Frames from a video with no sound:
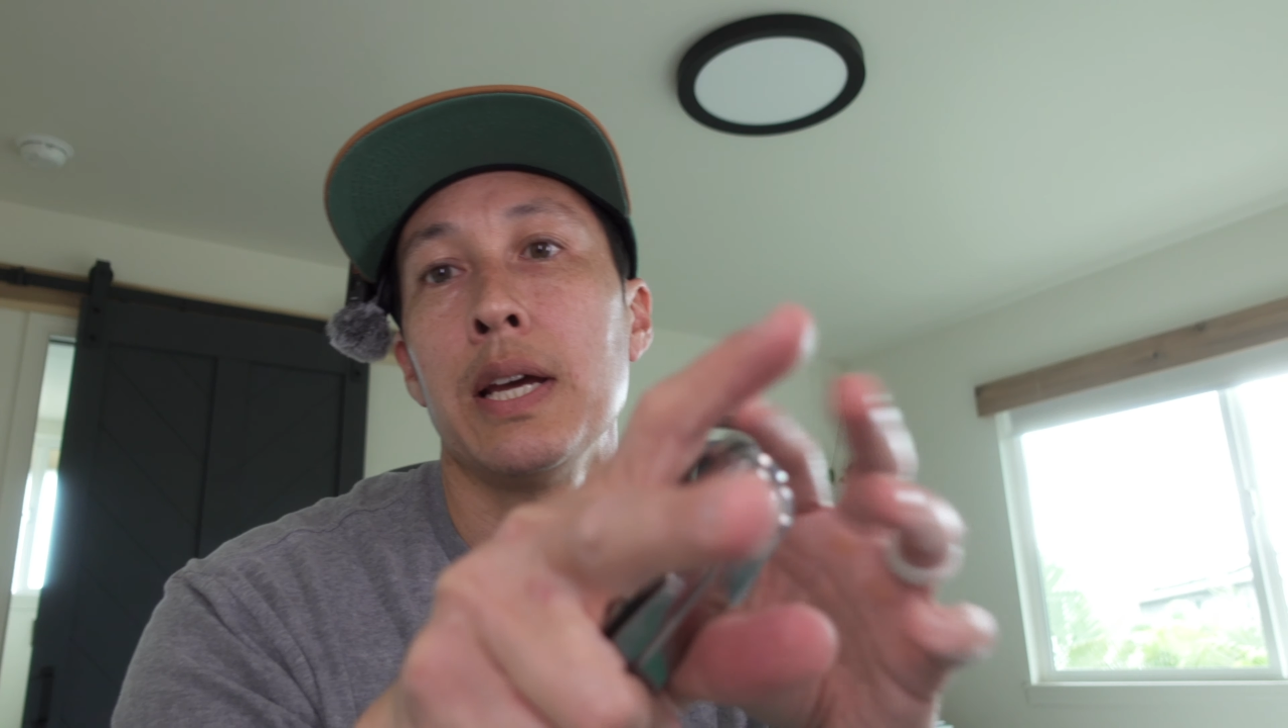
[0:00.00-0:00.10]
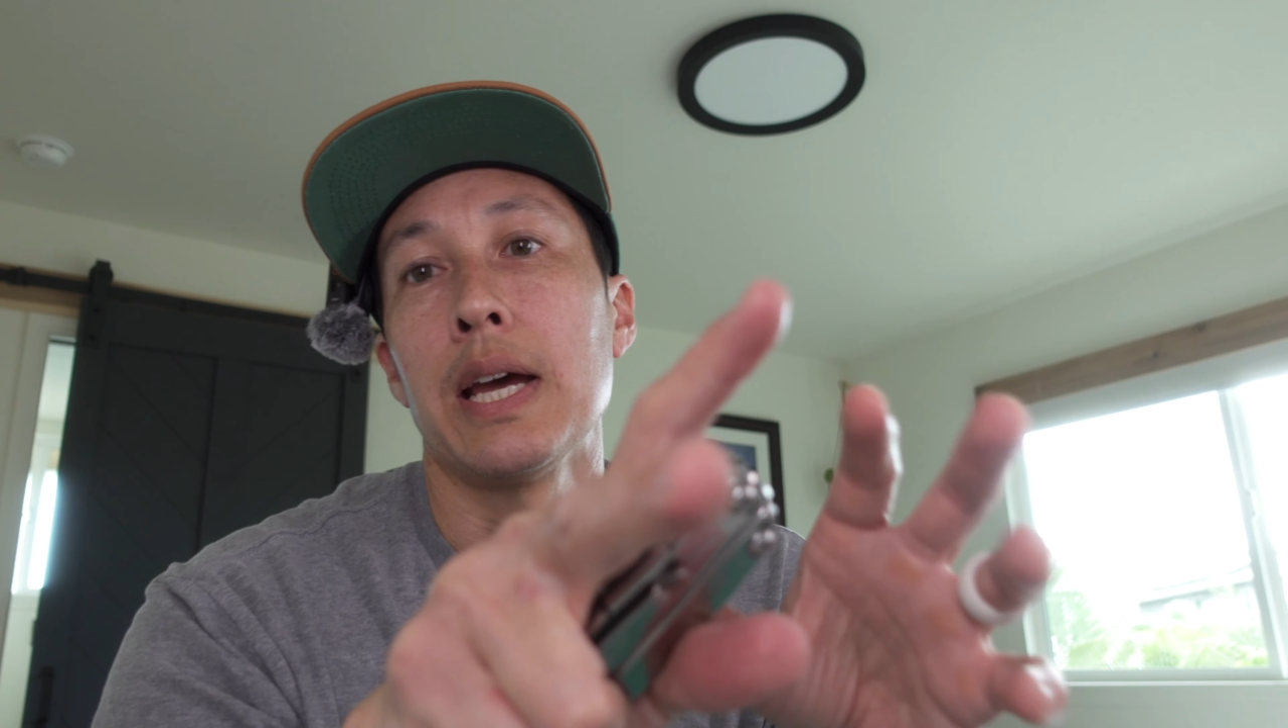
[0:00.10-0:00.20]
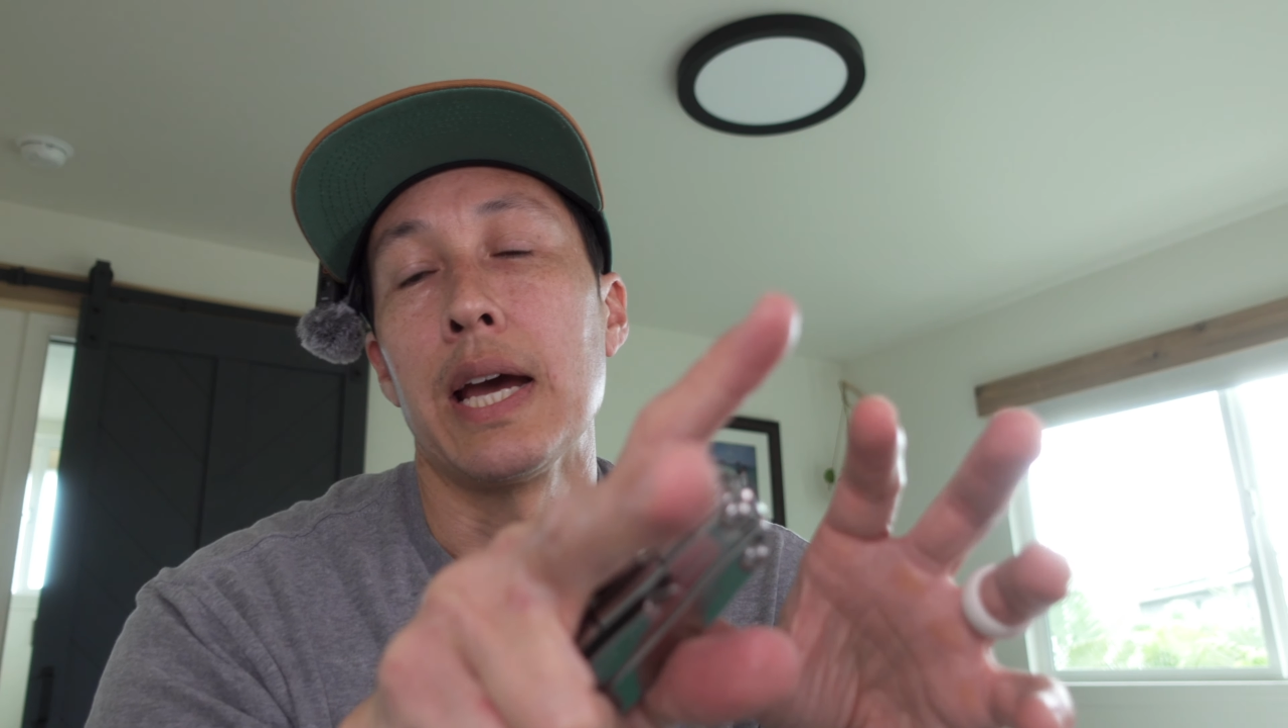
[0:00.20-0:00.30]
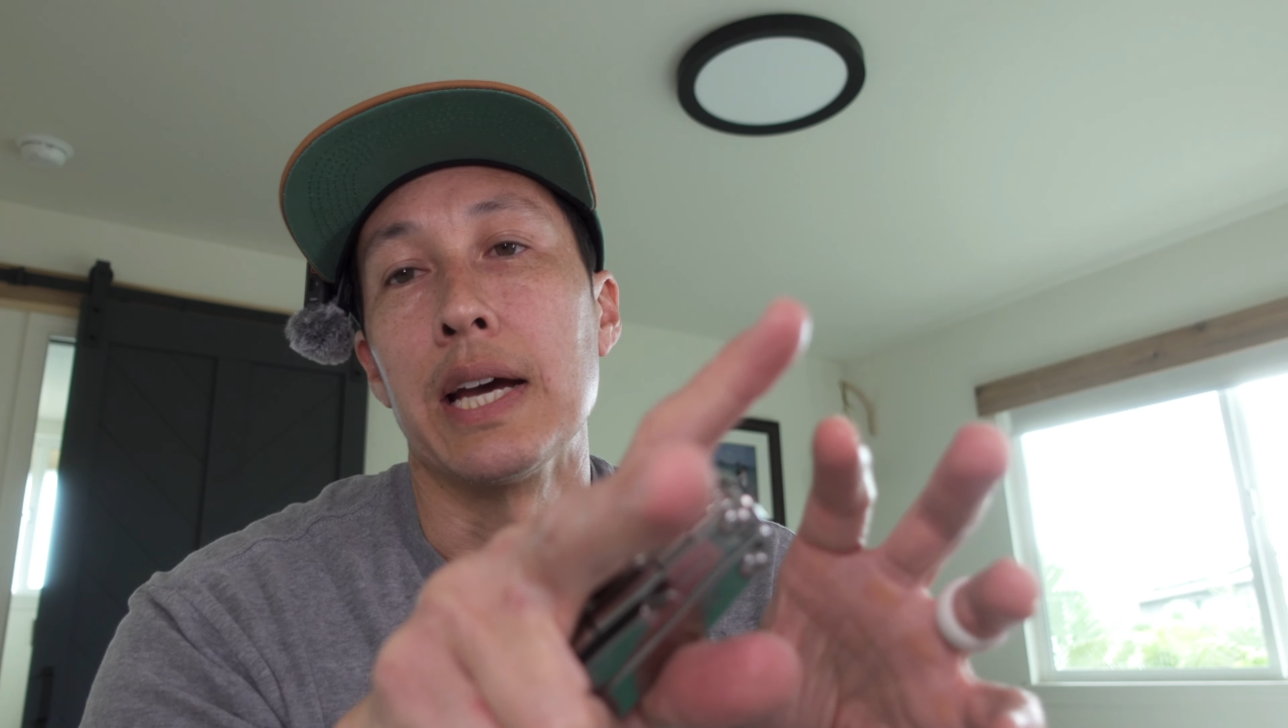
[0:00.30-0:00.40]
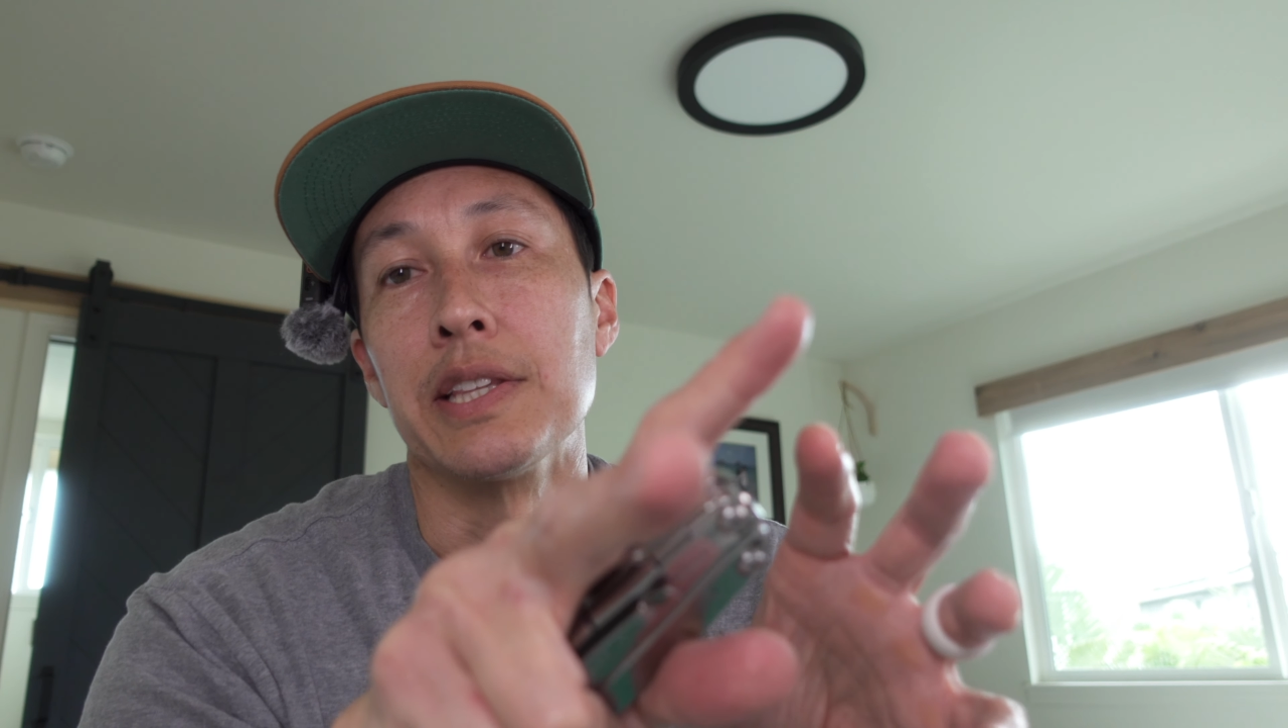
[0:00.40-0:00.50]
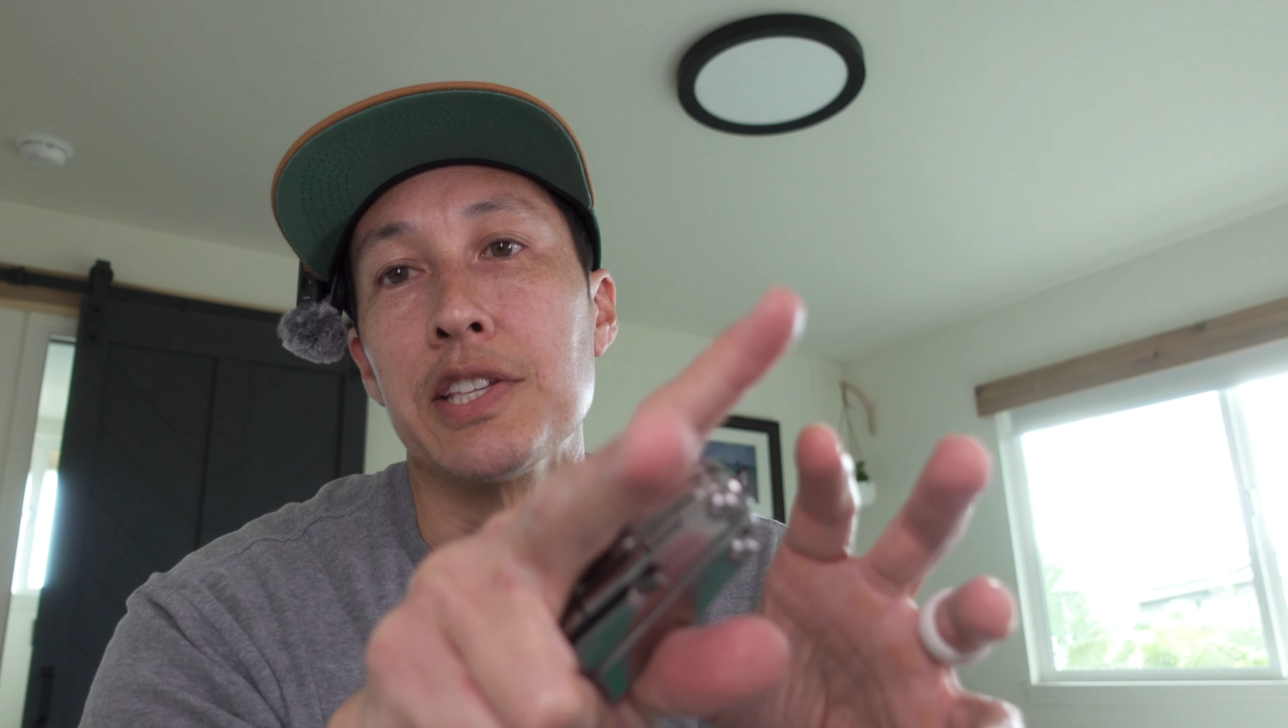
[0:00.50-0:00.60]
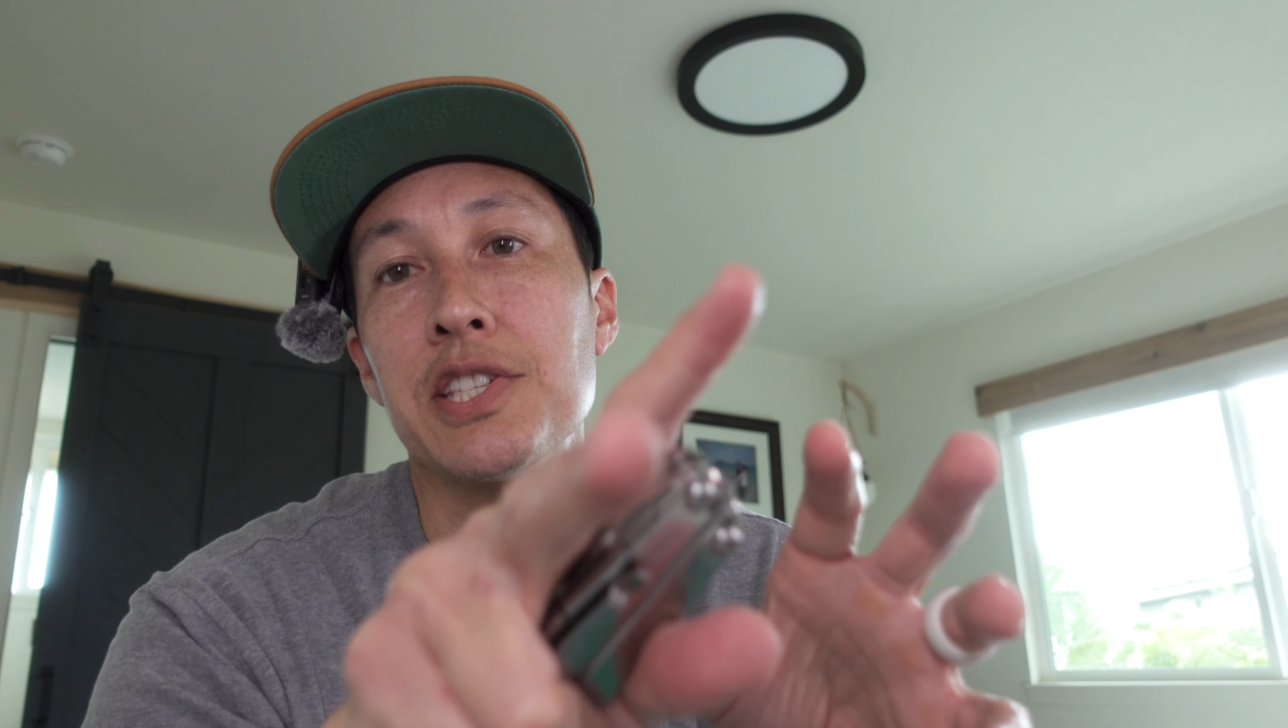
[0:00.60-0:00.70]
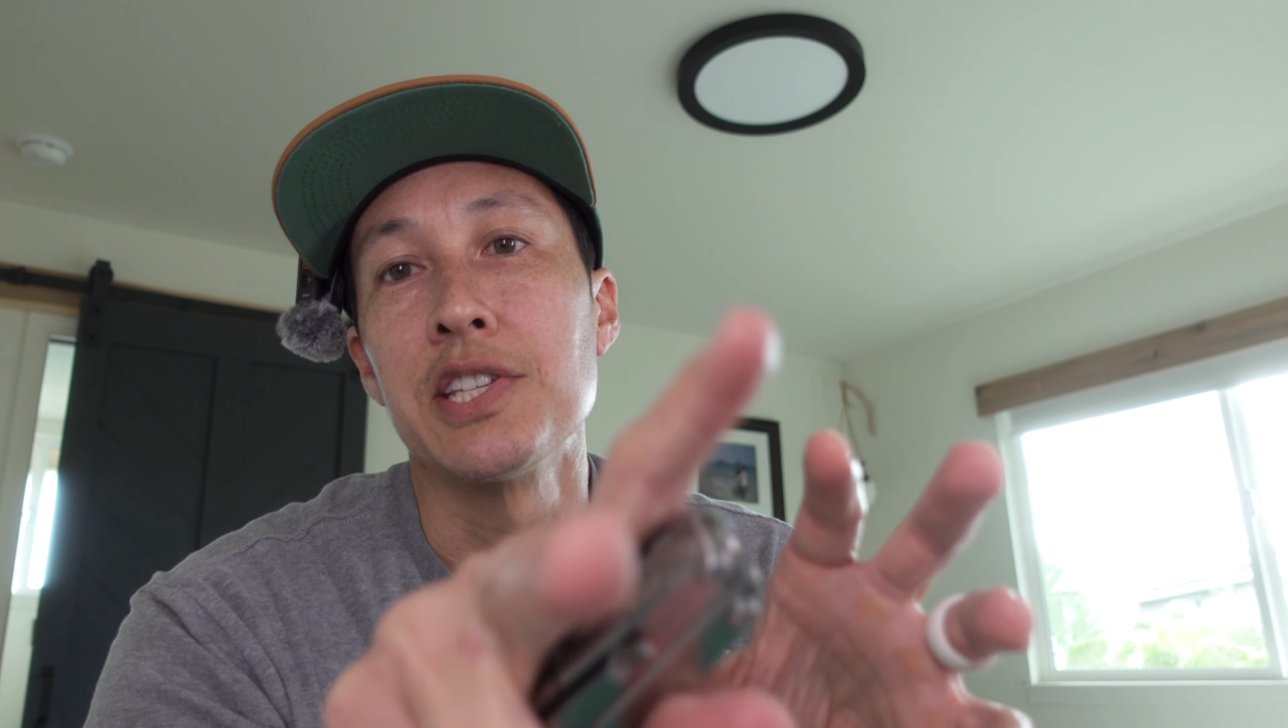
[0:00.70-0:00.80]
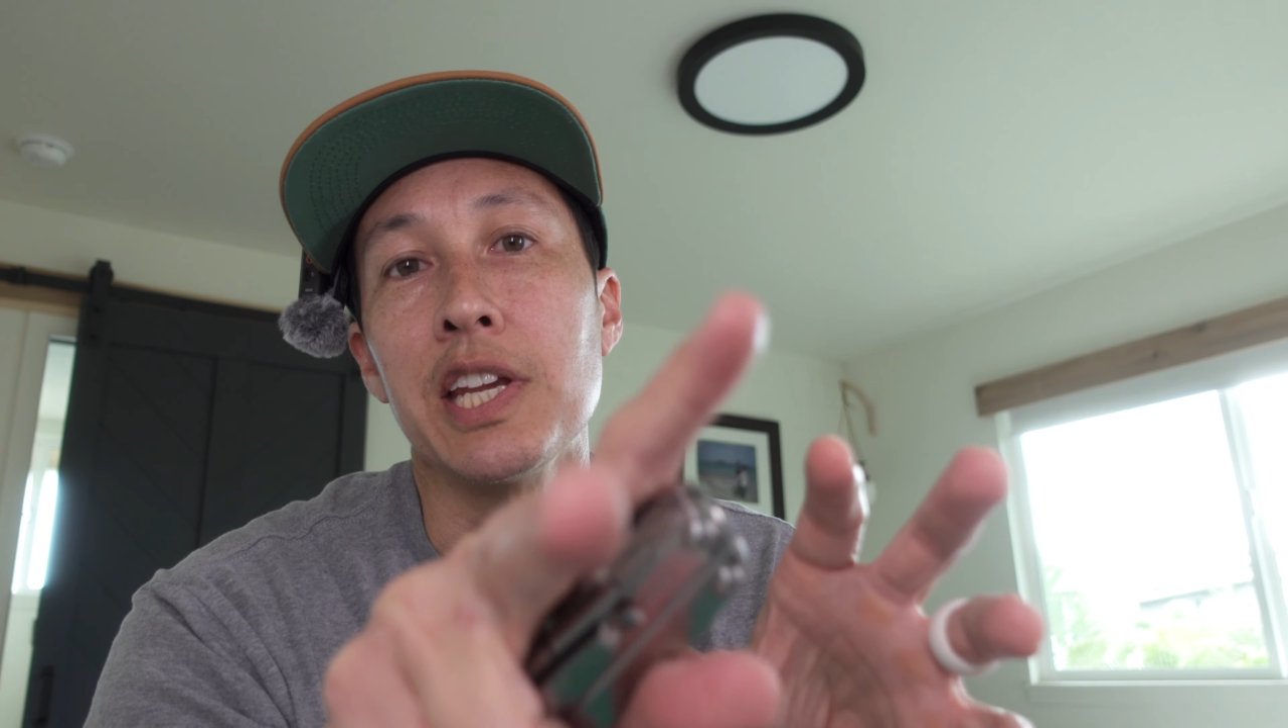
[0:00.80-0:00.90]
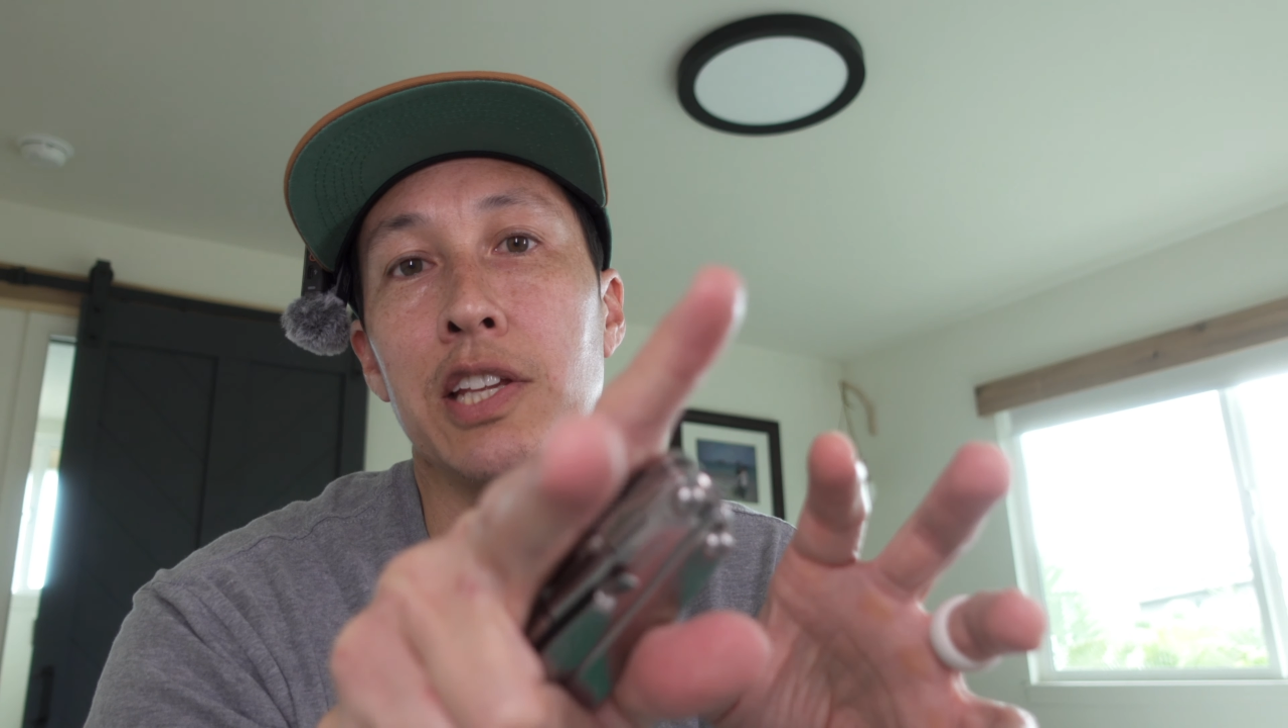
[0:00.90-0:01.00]
and
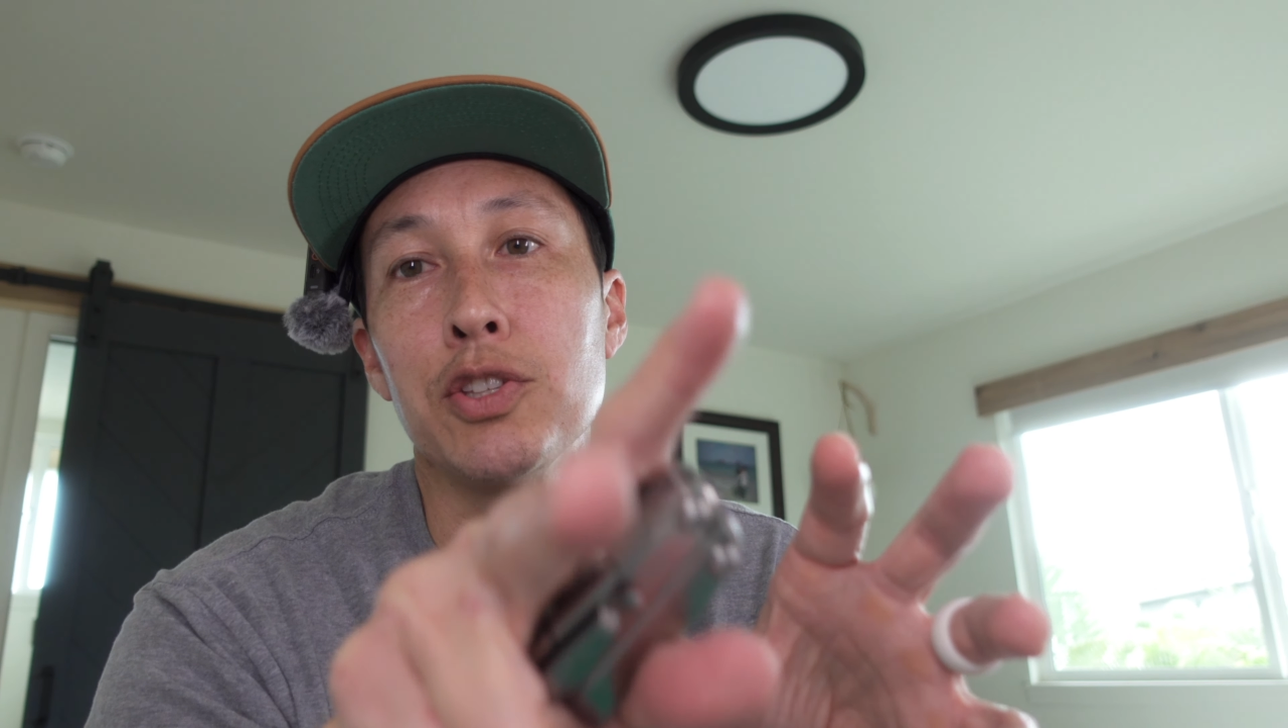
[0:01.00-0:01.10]
Cine